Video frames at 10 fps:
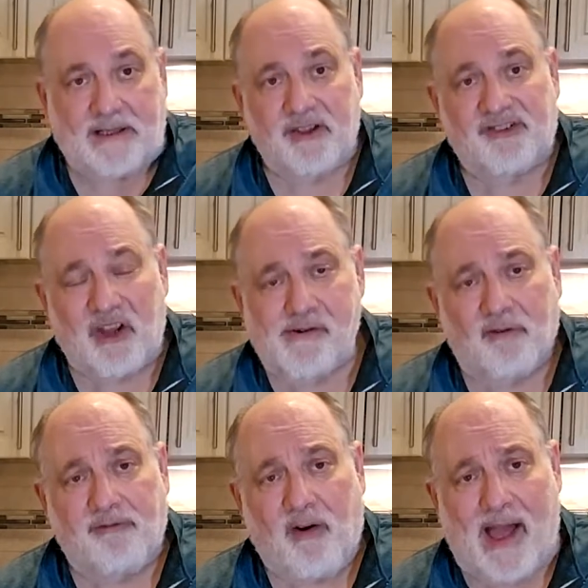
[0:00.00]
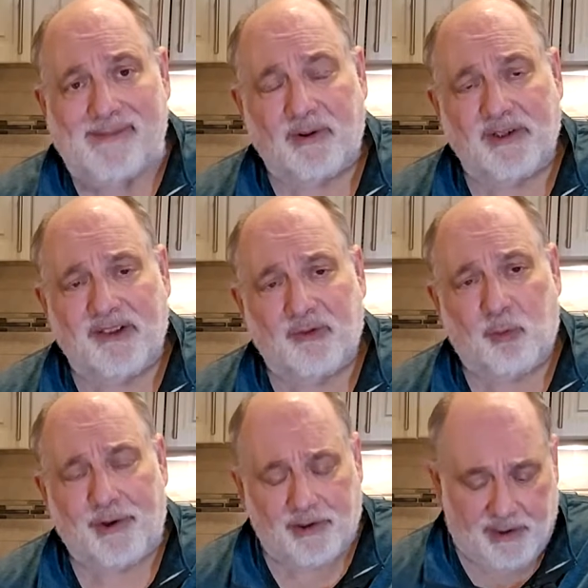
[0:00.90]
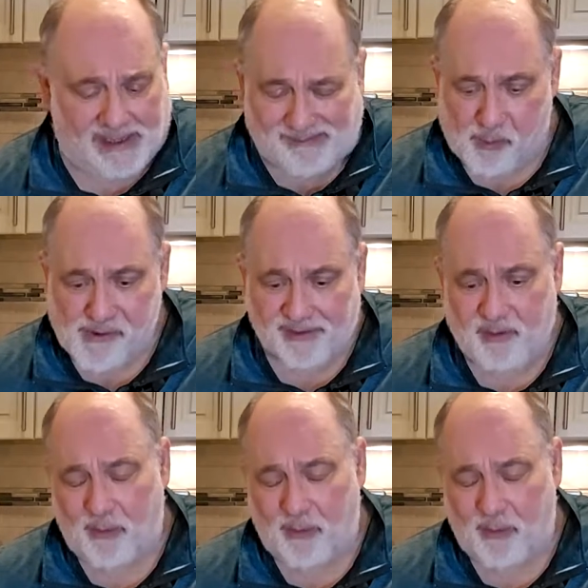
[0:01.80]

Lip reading: So fiber is really important.